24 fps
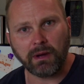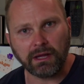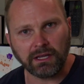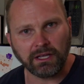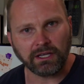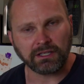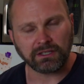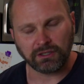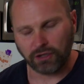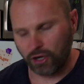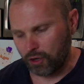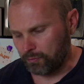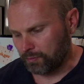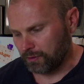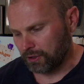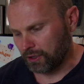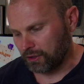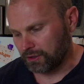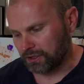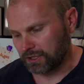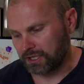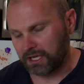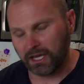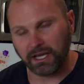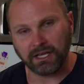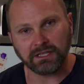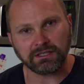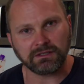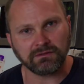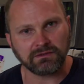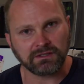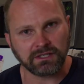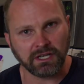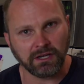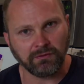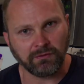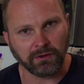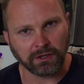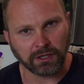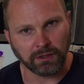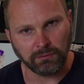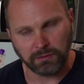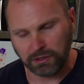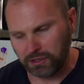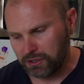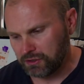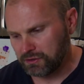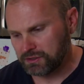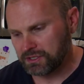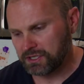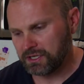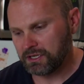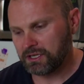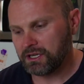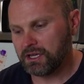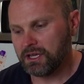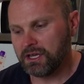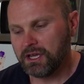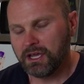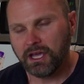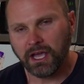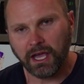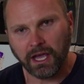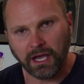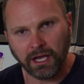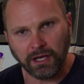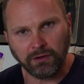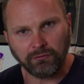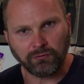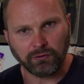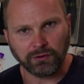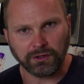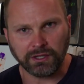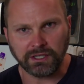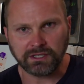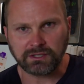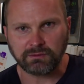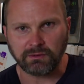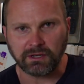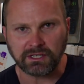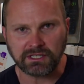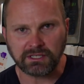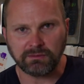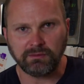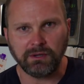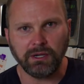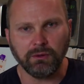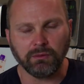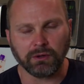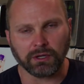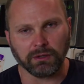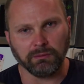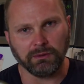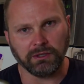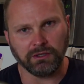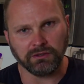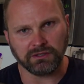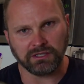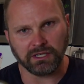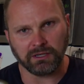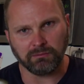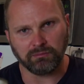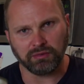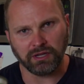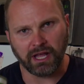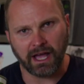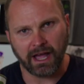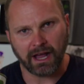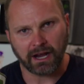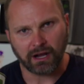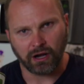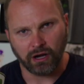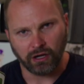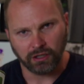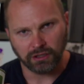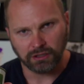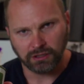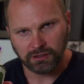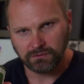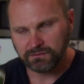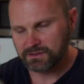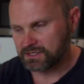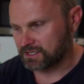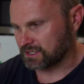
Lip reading: I like to open all the cans of stuff I'm going to be using. And for this recipe, we're going to be using black olives,